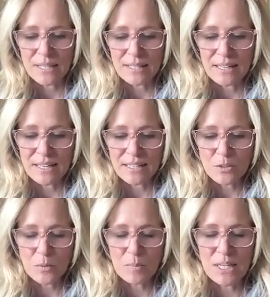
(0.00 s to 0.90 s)
But
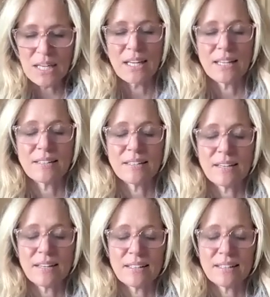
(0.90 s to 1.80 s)
as we
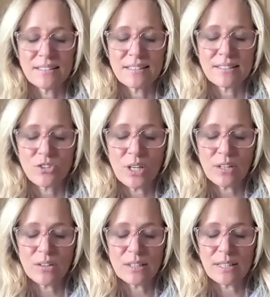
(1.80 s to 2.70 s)
begin,
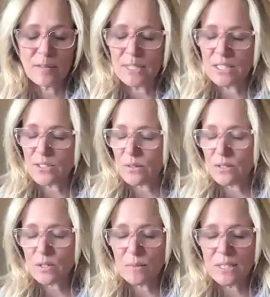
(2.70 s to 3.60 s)
check your alignments.
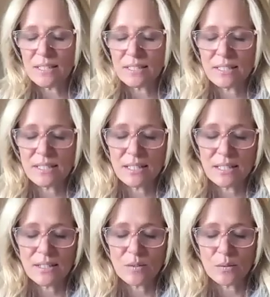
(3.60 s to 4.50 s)
This can be done
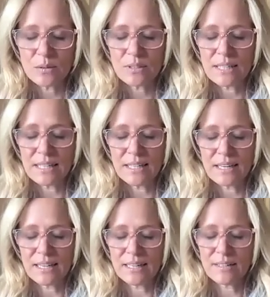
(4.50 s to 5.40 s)
seated or
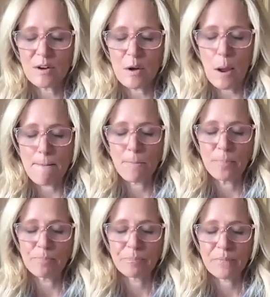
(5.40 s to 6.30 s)
lying down.
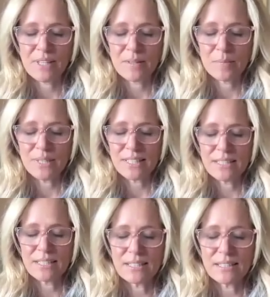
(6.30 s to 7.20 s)

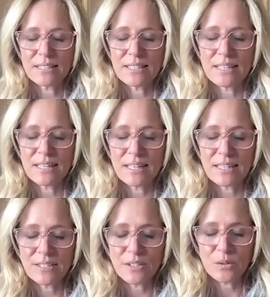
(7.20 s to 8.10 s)
But
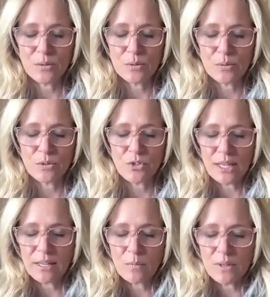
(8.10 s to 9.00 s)
as you
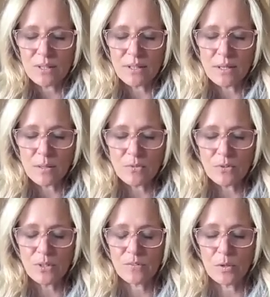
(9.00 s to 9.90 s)
check in with the
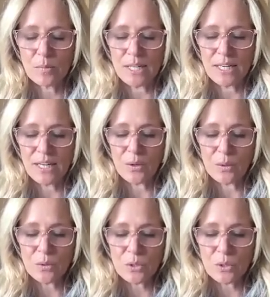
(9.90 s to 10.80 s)
comfort of your body,
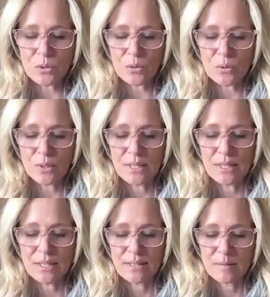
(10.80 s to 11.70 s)
also